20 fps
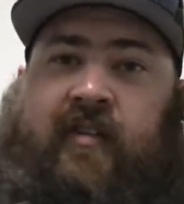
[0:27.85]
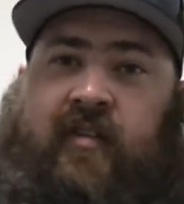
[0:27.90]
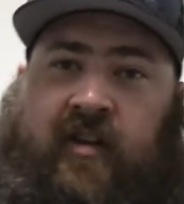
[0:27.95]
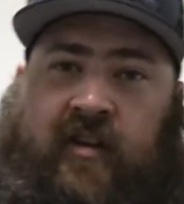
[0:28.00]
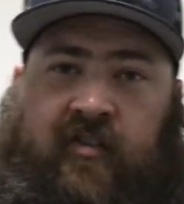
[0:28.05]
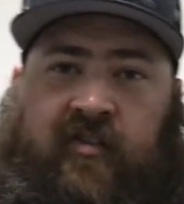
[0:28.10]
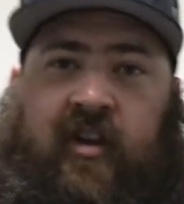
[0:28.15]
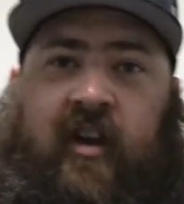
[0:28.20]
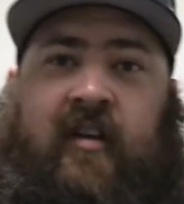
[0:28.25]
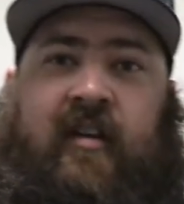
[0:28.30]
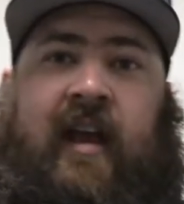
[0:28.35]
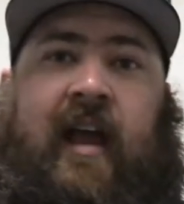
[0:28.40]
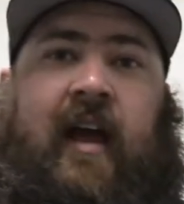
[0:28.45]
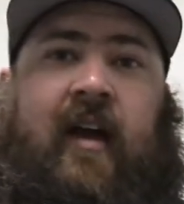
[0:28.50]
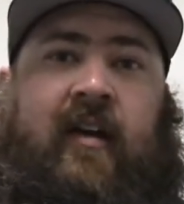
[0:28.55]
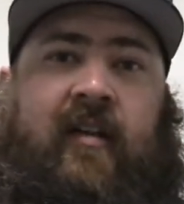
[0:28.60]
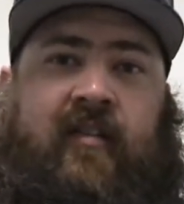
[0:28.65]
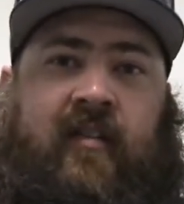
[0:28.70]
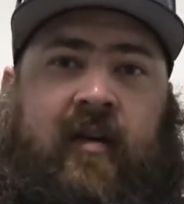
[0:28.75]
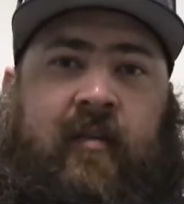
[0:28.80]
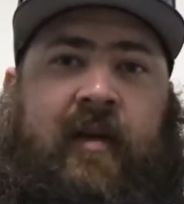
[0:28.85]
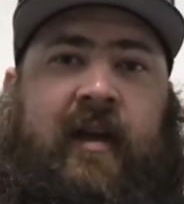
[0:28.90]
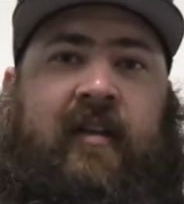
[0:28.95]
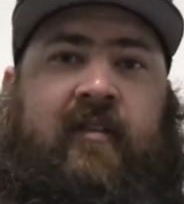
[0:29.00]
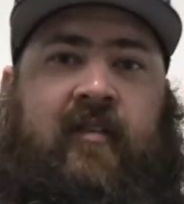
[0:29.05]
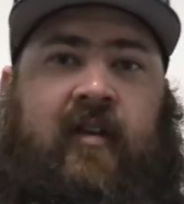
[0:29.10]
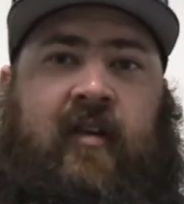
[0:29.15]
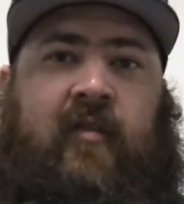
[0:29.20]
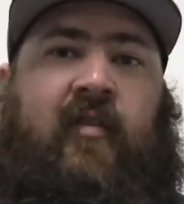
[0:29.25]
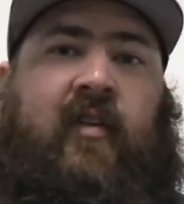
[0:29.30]
It's going to shut down, it's going to
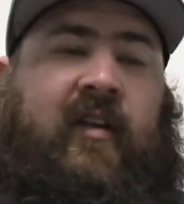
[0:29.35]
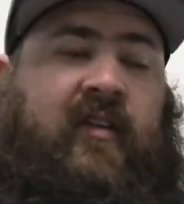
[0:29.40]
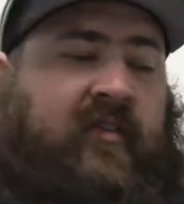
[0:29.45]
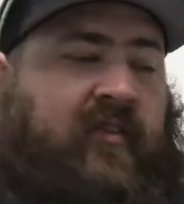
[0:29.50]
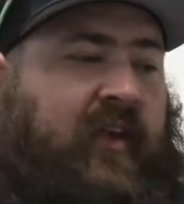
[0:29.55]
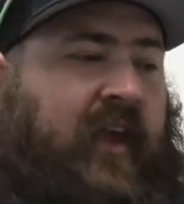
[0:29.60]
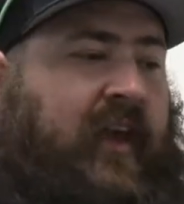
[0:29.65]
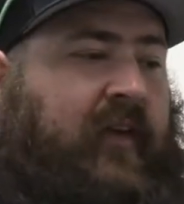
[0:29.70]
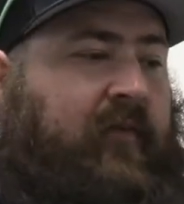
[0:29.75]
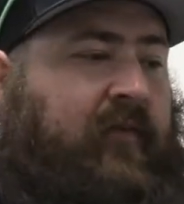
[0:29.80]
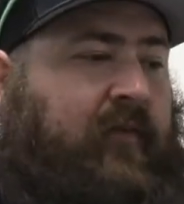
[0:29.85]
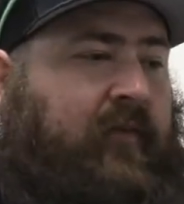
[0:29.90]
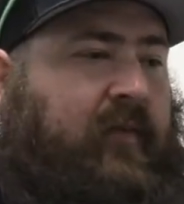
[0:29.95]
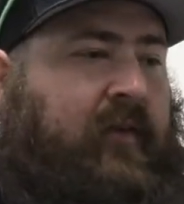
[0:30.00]
make sure everything's safe.